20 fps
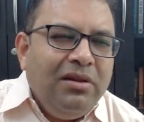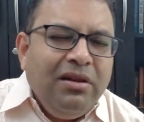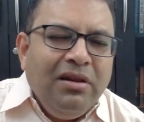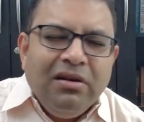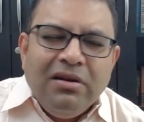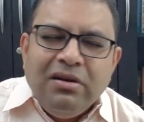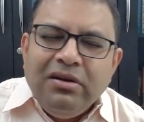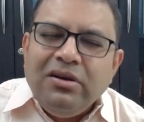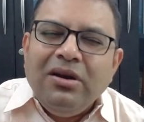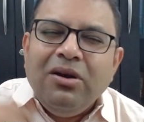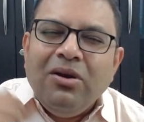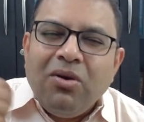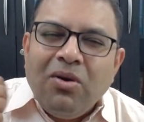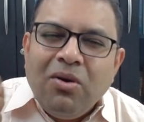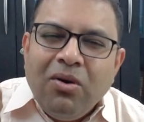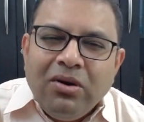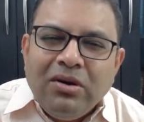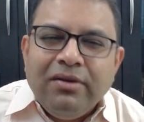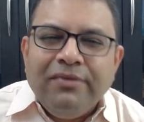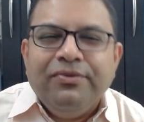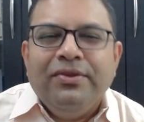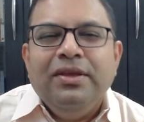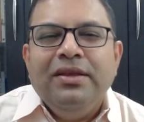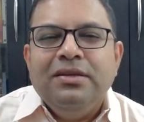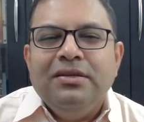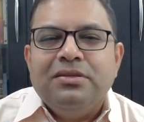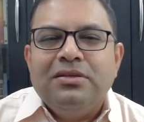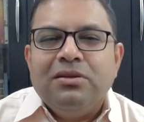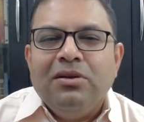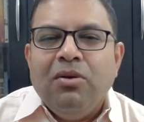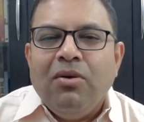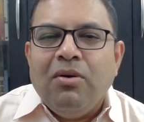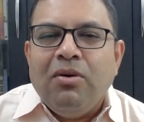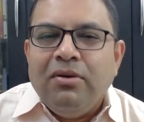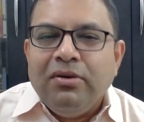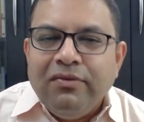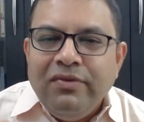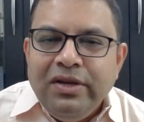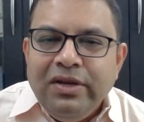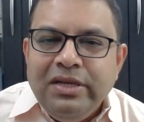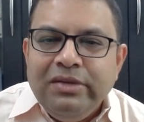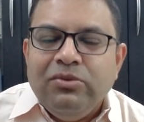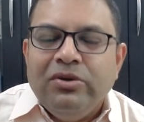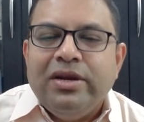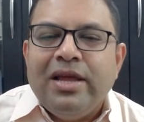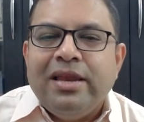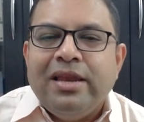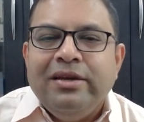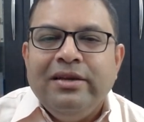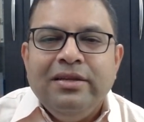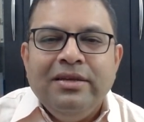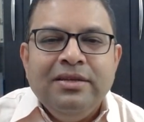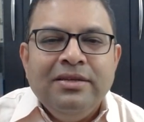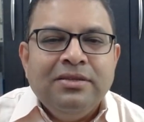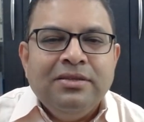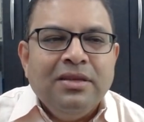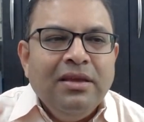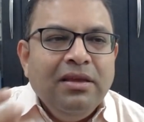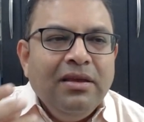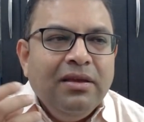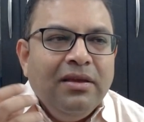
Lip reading: learned a lot of things, lot of healing modalities.